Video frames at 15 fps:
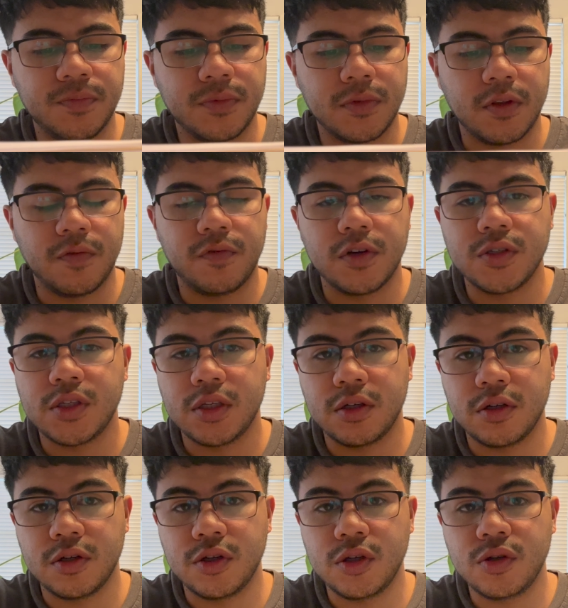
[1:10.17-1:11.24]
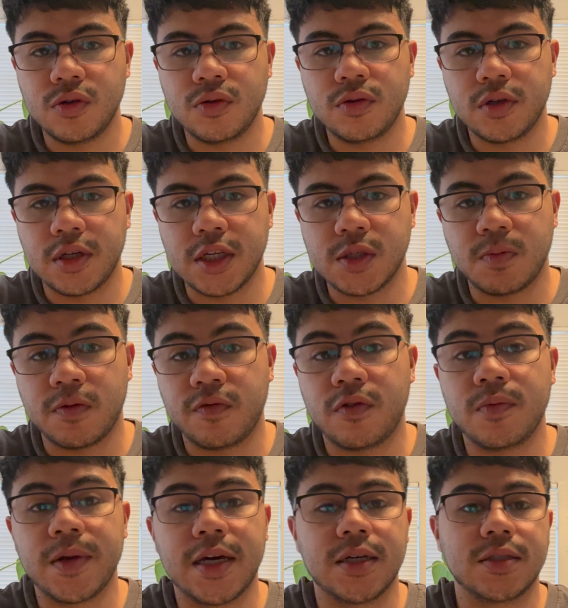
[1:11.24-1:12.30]
the first thing you're going to do is perform
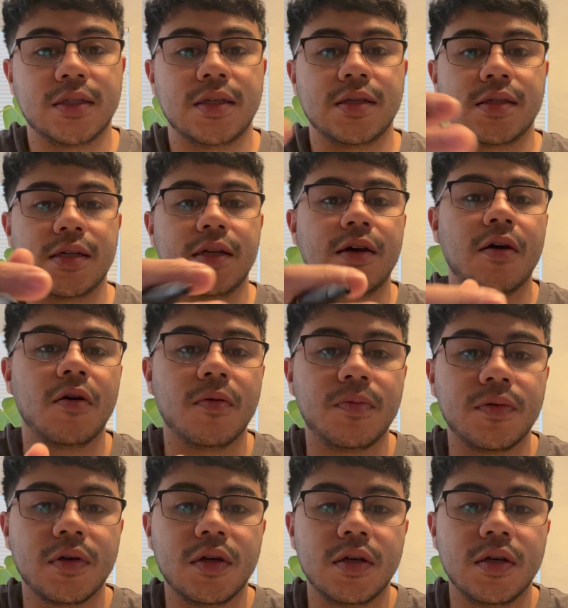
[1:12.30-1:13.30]
an action that's going to help